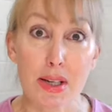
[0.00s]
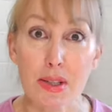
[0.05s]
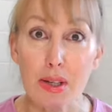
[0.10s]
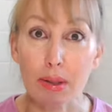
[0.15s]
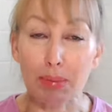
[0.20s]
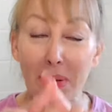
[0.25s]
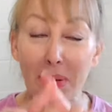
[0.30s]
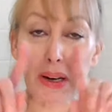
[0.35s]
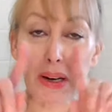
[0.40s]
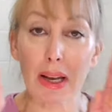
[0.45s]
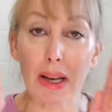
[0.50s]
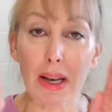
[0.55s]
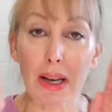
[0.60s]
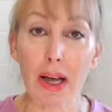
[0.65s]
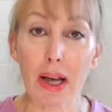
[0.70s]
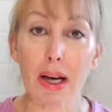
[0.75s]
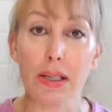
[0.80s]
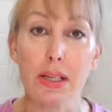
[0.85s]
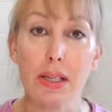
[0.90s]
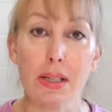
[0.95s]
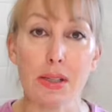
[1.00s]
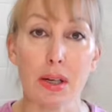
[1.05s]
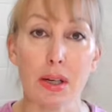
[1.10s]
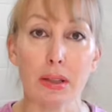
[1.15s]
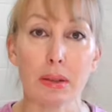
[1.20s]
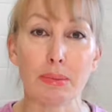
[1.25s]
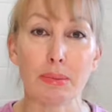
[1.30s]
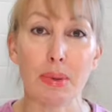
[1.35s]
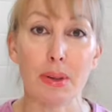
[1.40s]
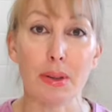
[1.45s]
It's called Pilates on
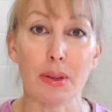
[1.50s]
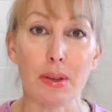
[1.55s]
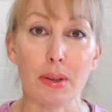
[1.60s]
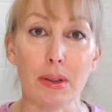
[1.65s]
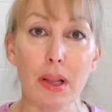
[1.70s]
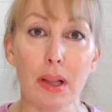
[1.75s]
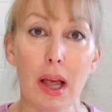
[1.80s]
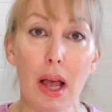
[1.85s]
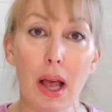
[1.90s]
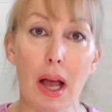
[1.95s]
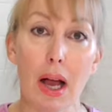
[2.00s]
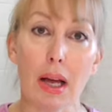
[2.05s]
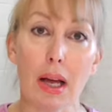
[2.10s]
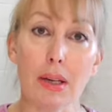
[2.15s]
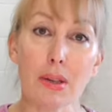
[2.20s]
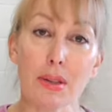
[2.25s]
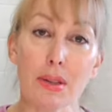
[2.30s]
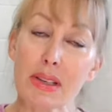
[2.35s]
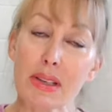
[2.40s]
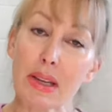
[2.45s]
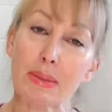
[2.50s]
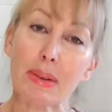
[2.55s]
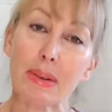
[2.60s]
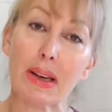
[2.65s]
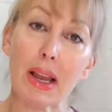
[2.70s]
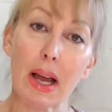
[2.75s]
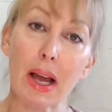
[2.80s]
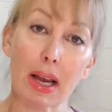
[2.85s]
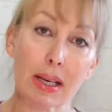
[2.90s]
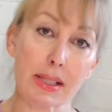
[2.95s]
the Ball, and you'll see me
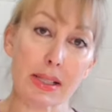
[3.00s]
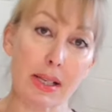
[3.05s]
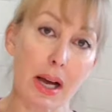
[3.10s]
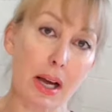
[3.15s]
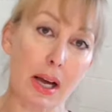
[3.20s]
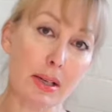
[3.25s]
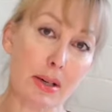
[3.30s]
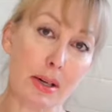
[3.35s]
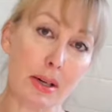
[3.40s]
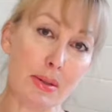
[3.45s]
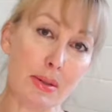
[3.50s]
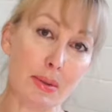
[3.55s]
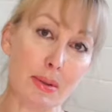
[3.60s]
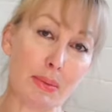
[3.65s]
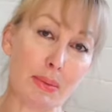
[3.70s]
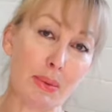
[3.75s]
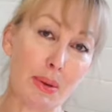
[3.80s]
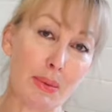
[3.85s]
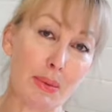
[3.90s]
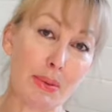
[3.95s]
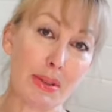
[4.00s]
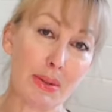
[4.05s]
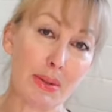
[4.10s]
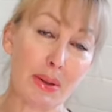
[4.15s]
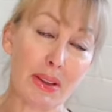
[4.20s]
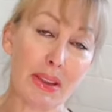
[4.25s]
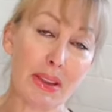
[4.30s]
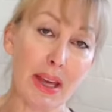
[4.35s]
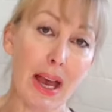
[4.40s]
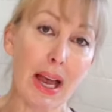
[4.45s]
lying sideways with the ball
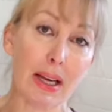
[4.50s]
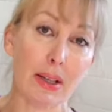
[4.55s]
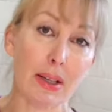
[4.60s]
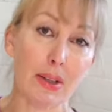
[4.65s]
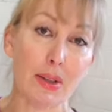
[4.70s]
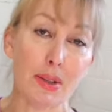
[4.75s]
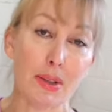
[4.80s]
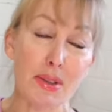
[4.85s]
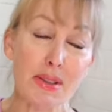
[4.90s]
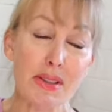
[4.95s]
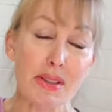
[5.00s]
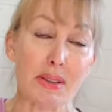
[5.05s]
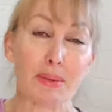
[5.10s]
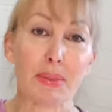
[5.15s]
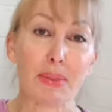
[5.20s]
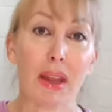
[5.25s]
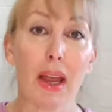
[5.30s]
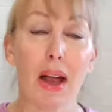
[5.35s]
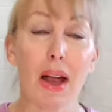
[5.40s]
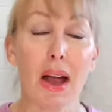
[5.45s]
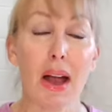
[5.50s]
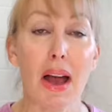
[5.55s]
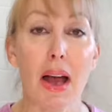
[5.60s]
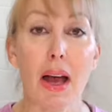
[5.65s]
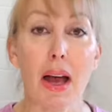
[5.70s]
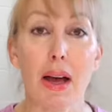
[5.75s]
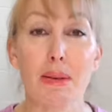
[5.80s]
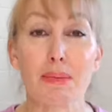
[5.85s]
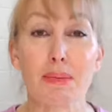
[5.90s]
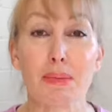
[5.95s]
between the ankles.
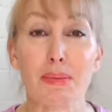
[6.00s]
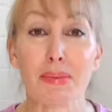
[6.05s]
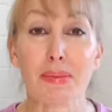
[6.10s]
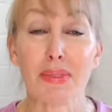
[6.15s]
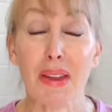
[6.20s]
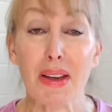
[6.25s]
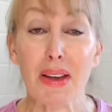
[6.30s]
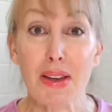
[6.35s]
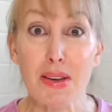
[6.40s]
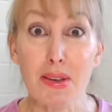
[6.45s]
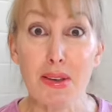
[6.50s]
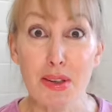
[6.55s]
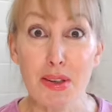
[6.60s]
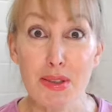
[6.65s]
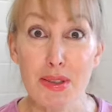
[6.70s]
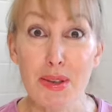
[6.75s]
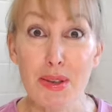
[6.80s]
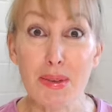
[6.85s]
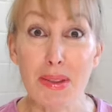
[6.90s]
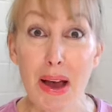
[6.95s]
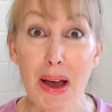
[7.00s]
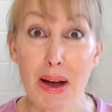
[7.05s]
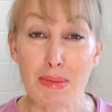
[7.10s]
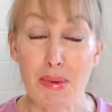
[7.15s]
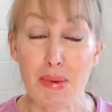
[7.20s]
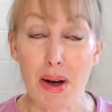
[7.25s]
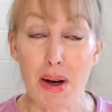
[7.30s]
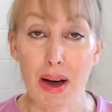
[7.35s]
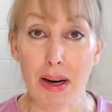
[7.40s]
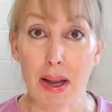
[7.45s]
You can do that
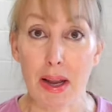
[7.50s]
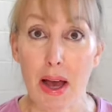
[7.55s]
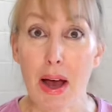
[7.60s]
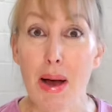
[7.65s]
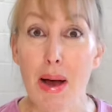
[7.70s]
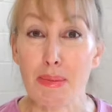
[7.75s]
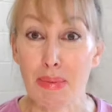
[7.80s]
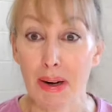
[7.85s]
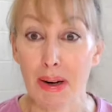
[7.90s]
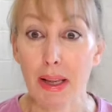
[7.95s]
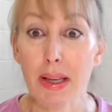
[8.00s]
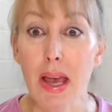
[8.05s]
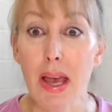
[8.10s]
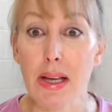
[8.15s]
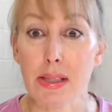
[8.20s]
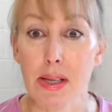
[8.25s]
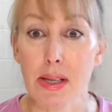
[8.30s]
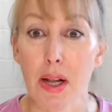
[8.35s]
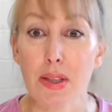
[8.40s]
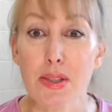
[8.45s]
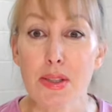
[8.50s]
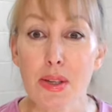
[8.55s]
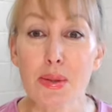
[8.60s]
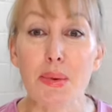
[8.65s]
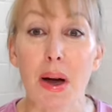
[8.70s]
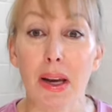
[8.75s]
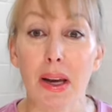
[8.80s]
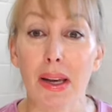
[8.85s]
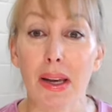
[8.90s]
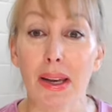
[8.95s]
one, but yes, I'll do
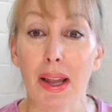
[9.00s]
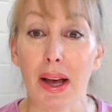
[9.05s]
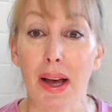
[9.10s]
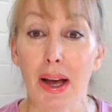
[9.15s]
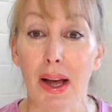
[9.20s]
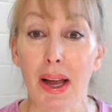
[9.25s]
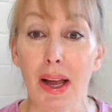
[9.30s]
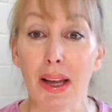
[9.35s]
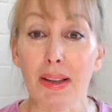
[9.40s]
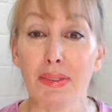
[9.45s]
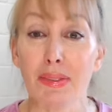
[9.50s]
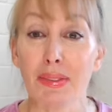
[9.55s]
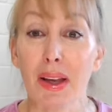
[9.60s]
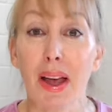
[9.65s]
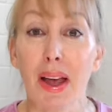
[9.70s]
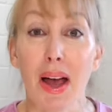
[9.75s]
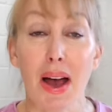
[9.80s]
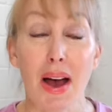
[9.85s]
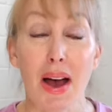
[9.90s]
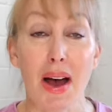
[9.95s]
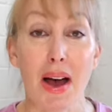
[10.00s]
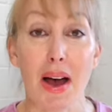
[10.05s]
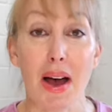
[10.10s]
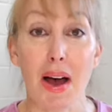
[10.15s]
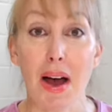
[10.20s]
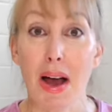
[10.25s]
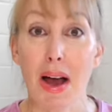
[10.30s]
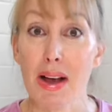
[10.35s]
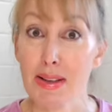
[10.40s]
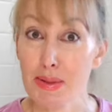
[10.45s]
one live
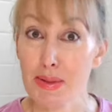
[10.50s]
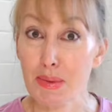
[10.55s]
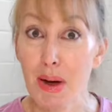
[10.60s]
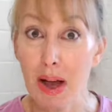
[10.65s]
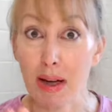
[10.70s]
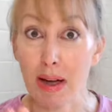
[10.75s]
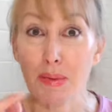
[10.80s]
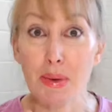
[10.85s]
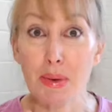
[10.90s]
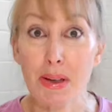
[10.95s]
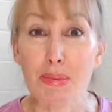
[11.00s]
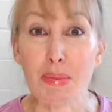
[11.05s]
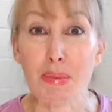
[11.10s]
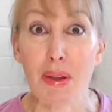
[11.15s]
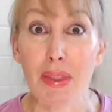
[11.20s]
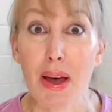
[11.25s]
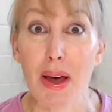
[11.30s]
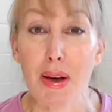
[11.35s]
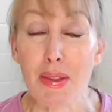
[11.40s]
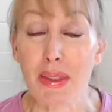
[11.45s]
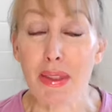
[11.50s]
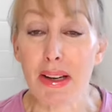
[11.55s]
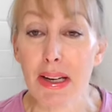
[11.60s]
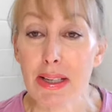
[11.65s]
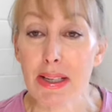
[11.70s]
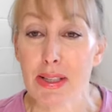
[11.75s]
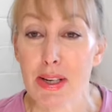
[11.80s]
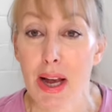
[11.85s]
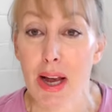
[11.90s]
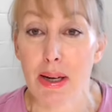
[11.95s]
as well. We'll put that on the
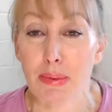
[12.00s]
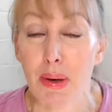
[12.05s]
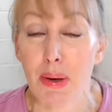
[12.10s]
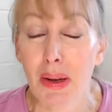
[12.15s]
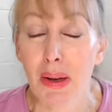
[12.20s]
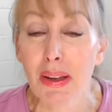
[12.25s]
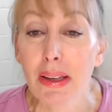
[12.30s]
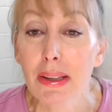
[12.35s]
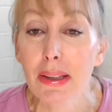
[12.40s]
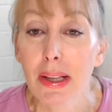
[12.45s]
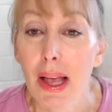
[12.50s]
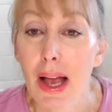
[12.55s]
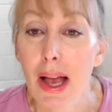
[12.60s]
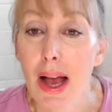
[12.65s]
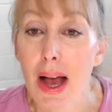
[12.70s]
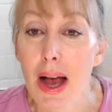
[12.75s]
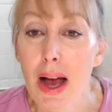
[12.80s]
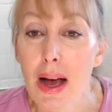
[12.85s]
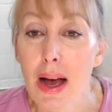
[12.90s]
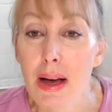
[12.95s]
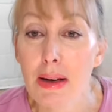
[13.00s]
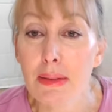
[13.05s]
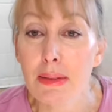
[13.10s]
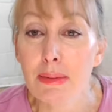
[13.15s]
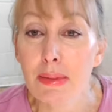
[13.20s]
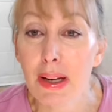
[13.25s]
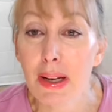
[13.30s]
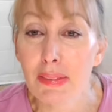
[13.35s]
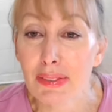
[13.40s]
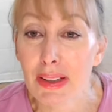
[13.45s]
list, shall we?
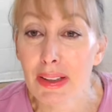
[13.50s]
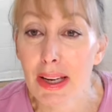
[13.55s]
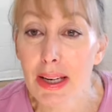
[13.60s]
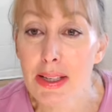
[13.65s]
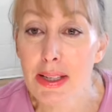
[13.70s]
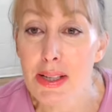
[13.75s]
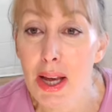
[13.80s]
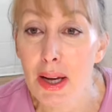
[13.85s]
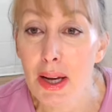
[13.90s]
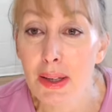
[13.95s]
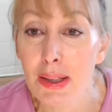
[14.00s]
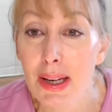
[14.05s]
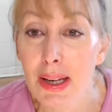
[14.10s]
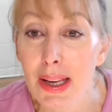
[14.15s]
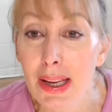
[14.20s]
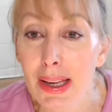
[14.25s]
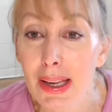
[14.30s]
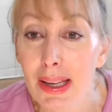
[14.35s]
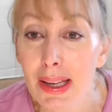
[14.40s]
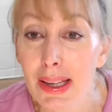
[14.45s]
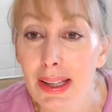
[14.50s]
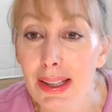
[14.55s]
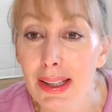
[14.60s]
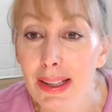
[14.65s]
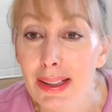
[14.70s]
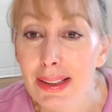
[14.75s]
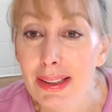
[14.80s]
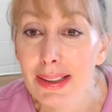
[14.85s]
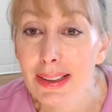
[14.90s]
Lovely. Tony.